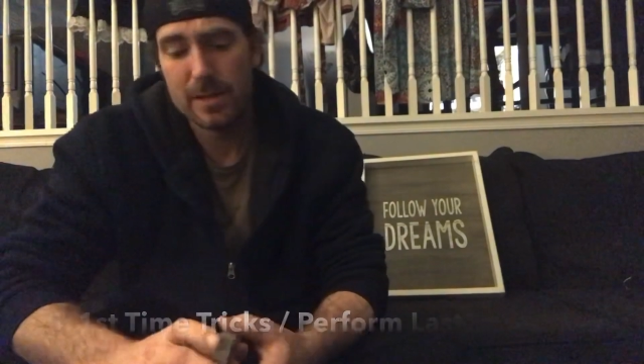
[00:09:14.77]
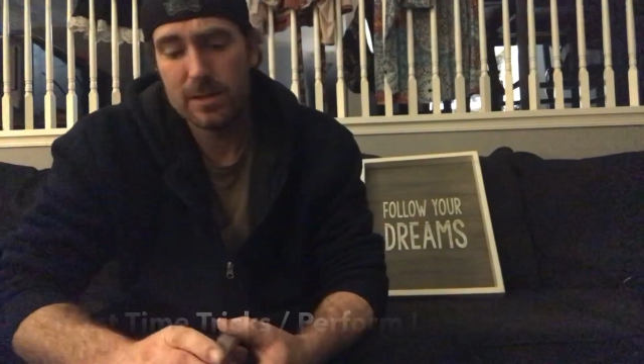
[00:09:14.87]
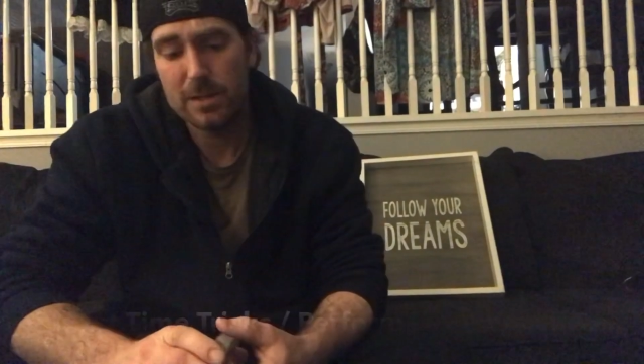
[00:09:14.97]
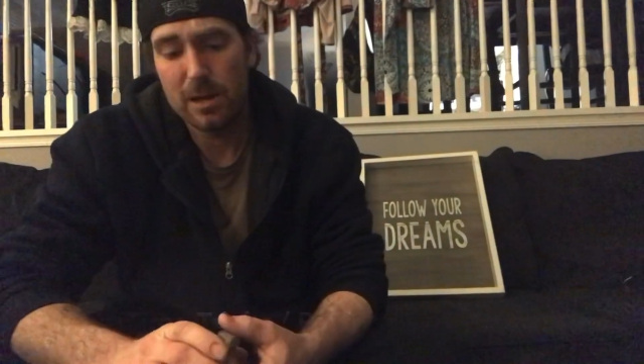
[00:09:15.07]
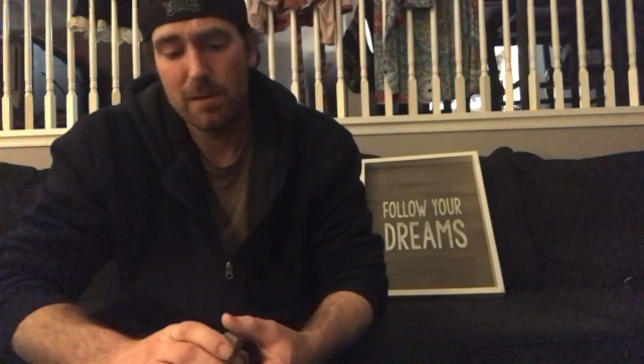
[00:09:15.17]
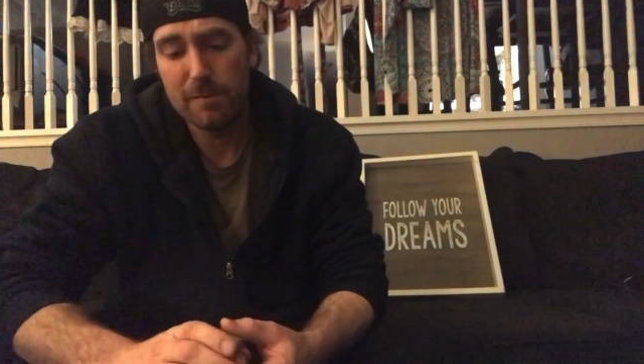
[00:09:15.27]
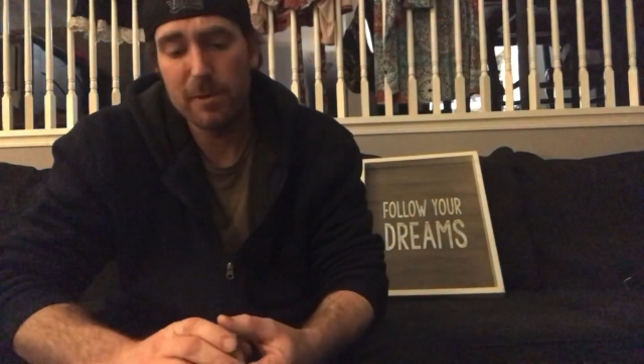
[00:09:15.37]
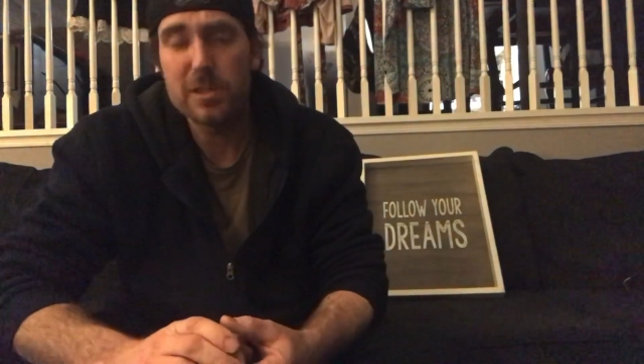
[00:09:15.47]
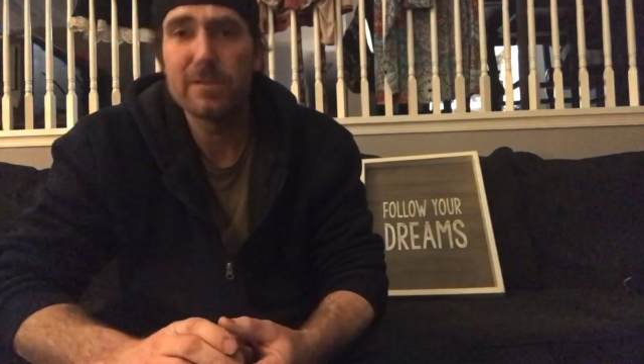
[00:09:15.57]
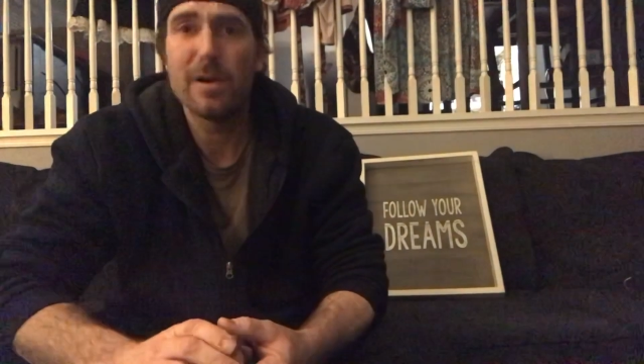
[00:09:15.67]
So
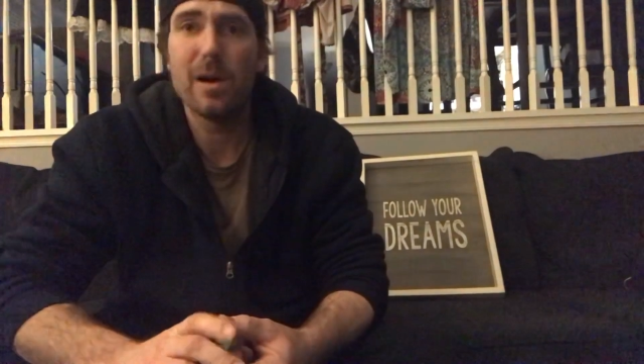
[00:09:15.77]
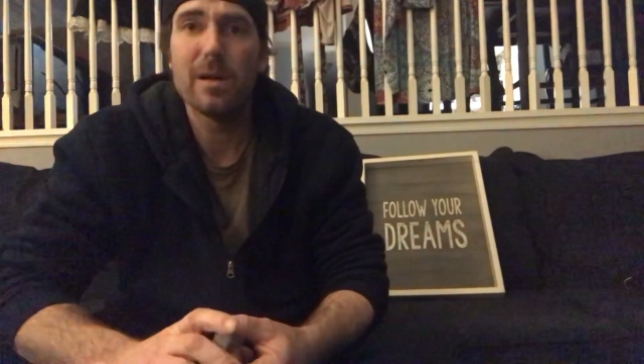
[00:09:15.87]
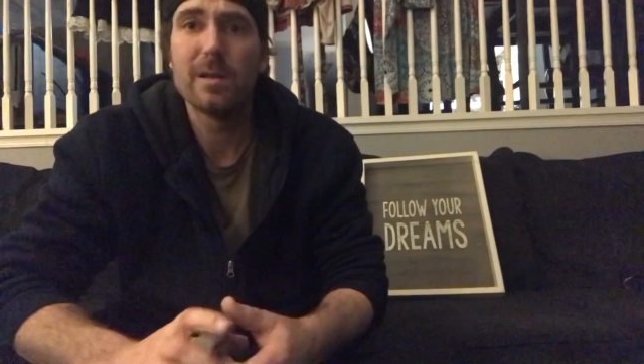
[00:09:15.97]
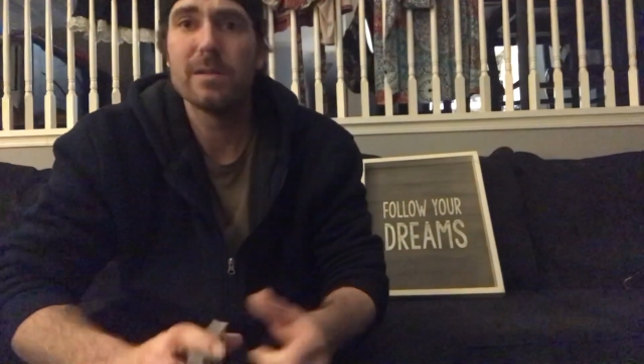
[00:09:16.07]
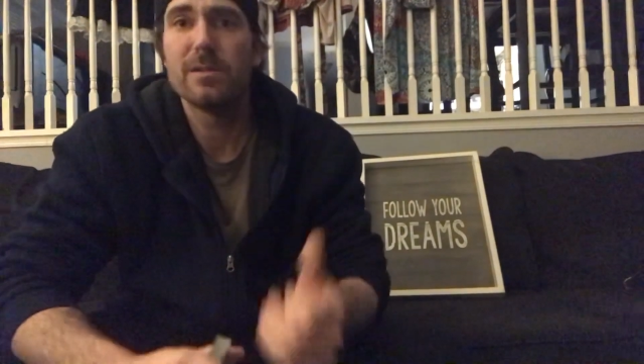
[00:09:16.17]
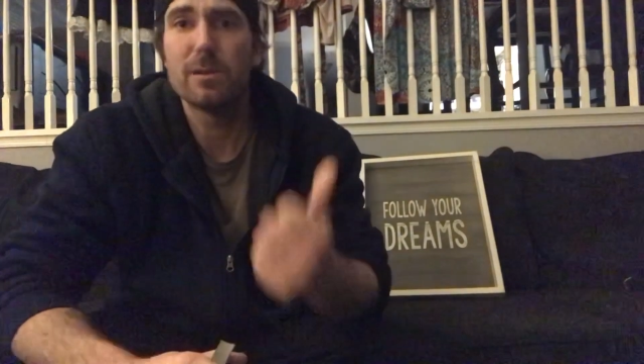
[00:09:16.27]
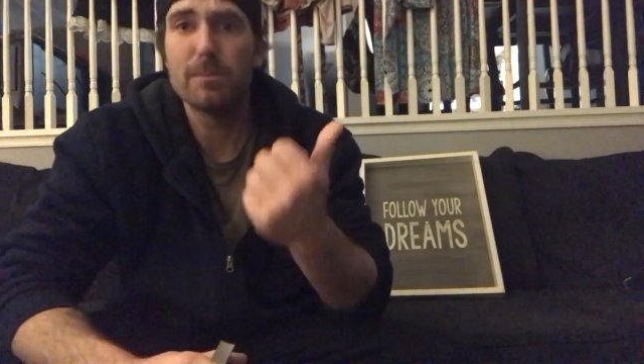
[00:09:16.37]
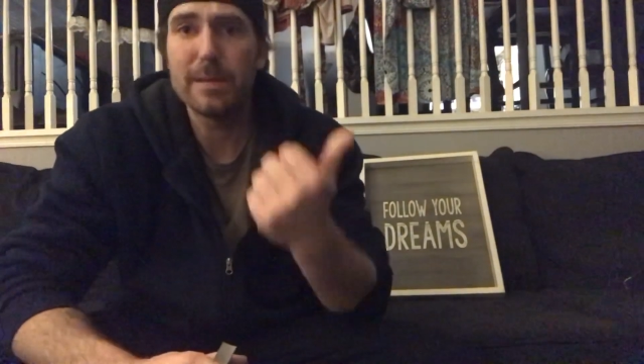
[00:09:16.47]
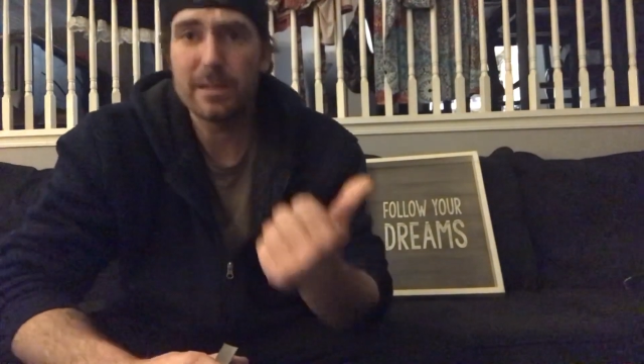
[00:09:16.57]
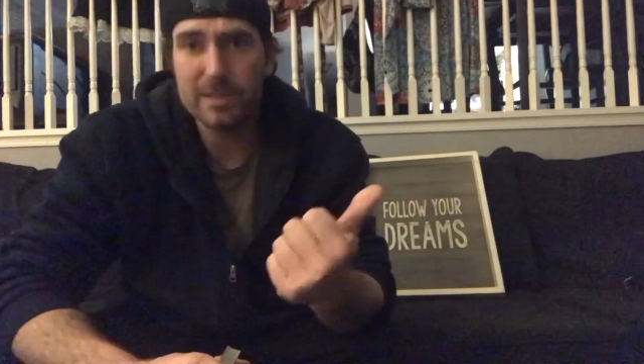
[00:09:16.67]
first of all,
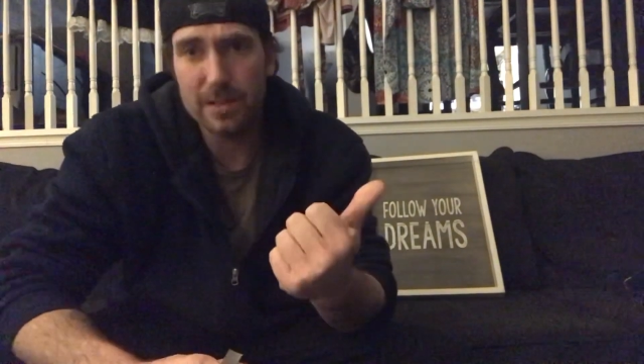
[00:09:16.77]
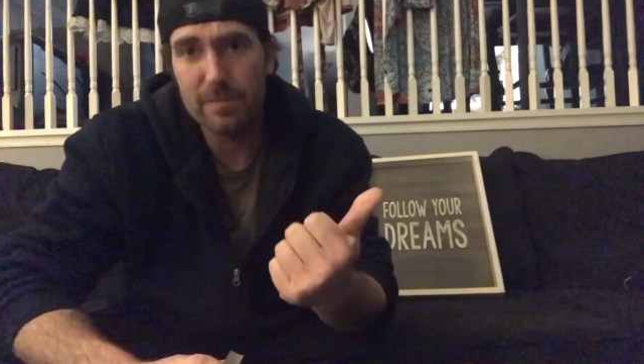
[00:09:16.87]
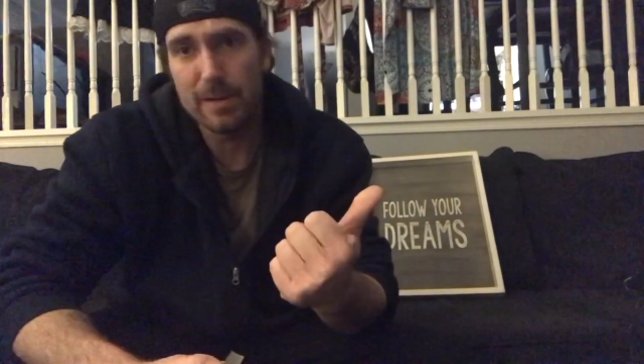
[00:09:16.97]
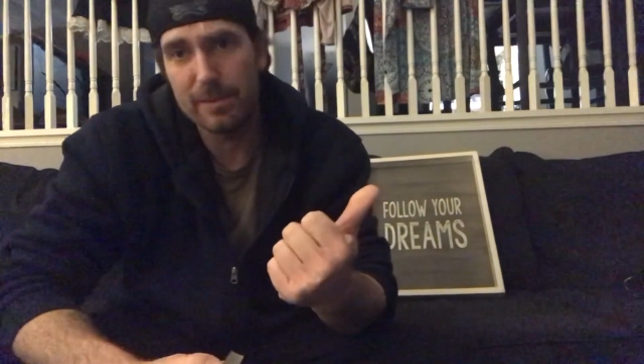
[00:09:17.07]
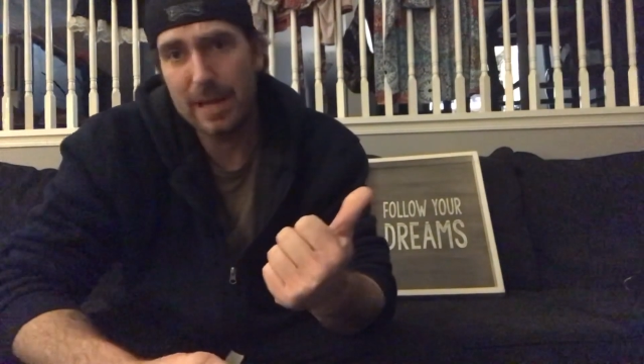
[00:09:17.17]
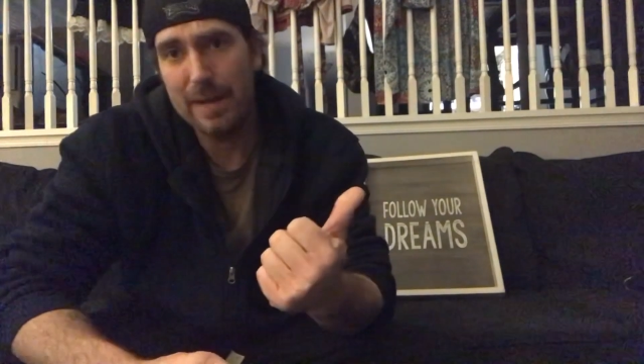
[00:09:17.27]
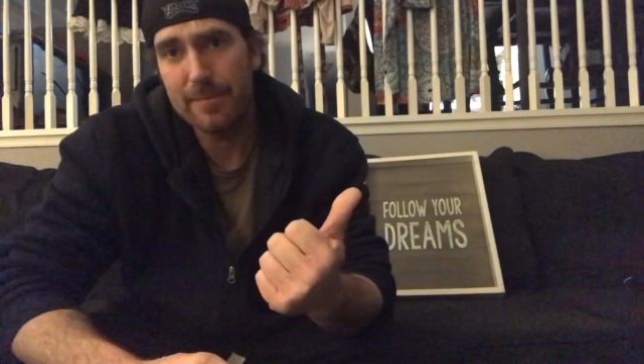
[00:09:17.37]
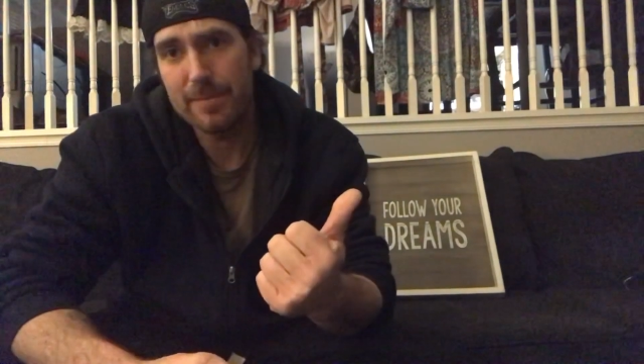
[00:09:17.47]
don't beat yourself up, okay?